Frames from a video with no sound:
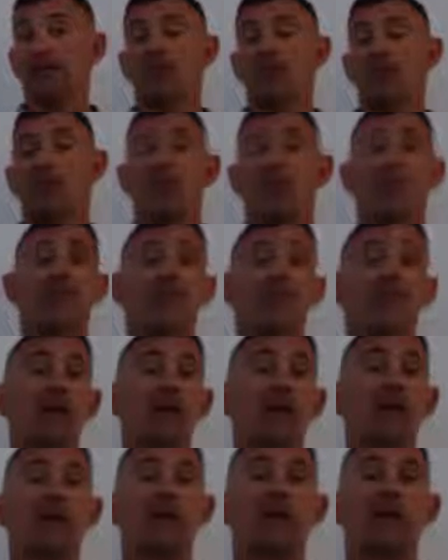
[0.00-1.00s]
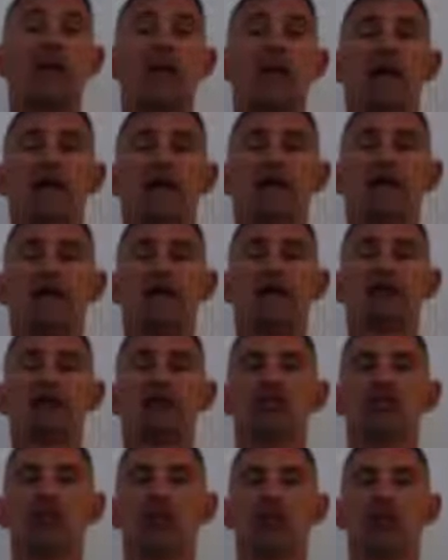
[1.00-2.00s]
and B, it tends
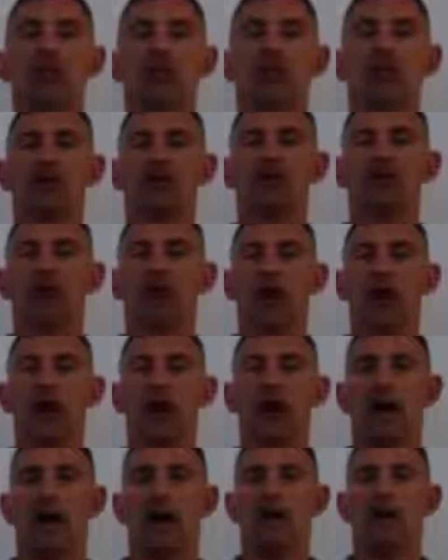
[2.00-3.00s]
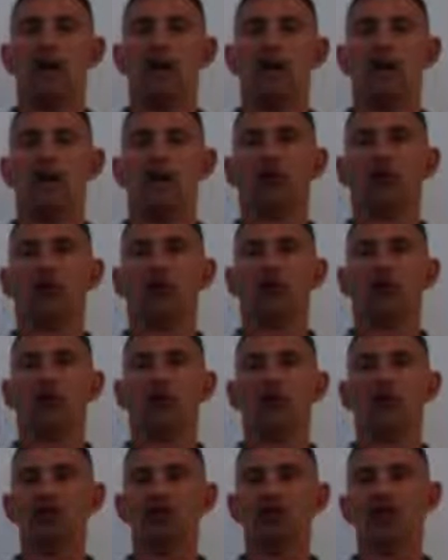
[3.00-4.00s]
to focus on those
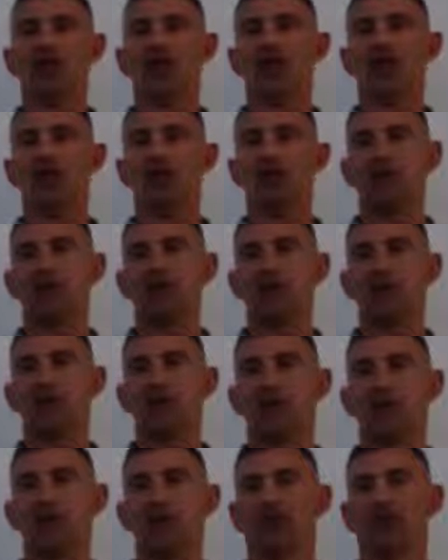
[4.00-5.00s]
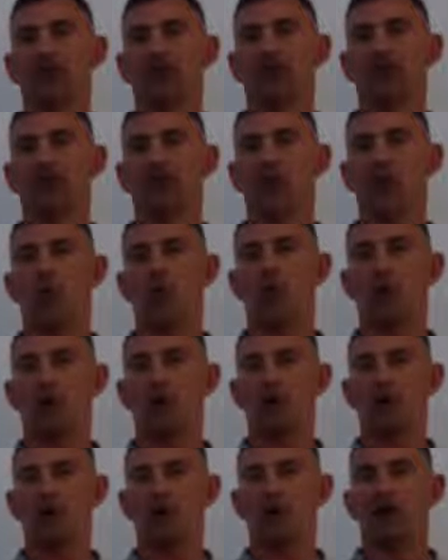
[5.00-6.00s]
leadership fundamentals that are
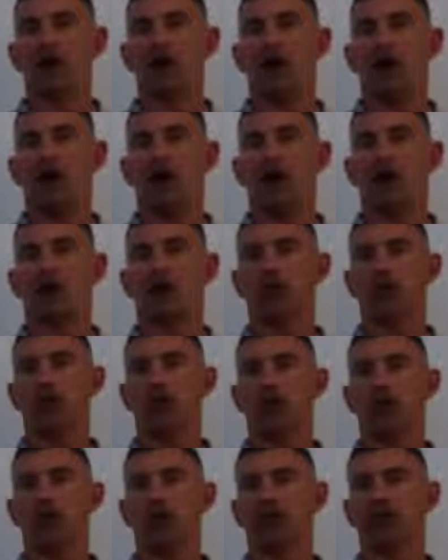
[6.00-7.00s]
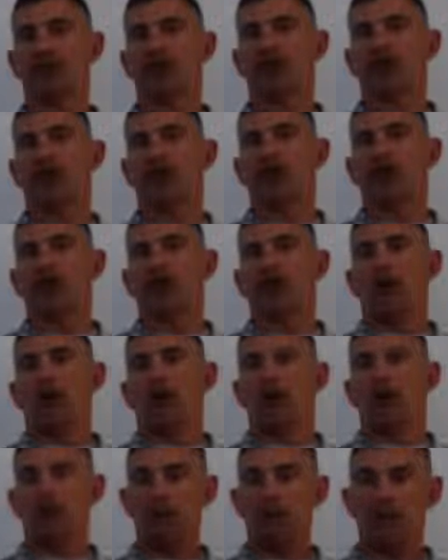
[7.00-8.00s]
required across
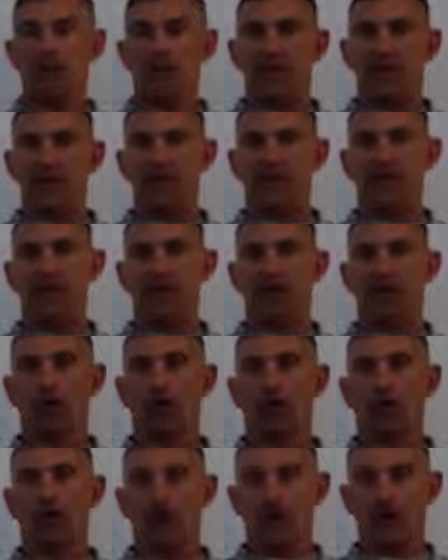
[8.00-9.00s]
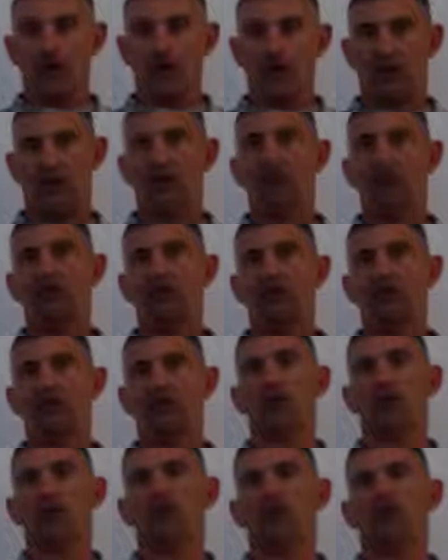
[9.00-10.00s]
the entire Army and all
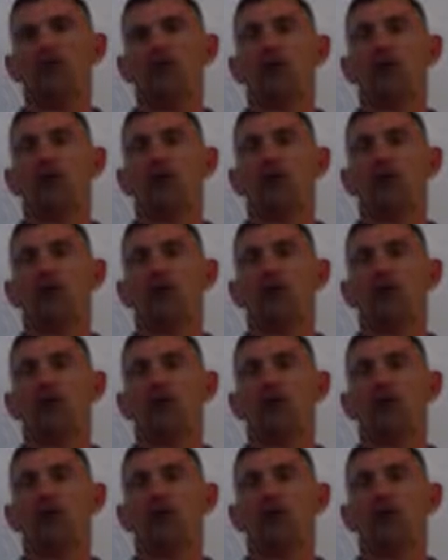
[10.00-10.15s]
units